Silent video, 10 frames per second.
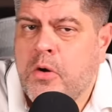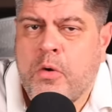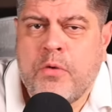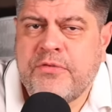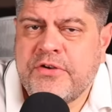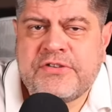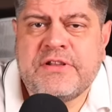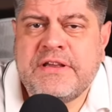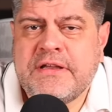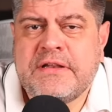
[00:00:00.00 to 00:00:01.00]

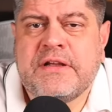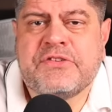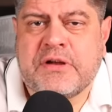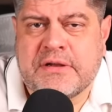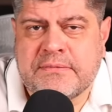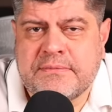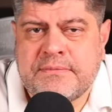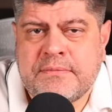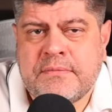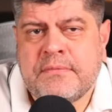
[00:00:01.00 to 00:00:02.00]
Obviously, he does not.
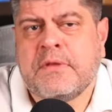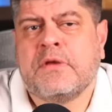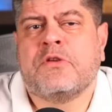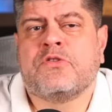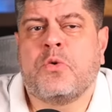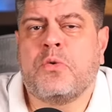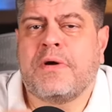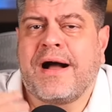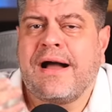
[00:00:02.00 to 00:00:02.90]
So I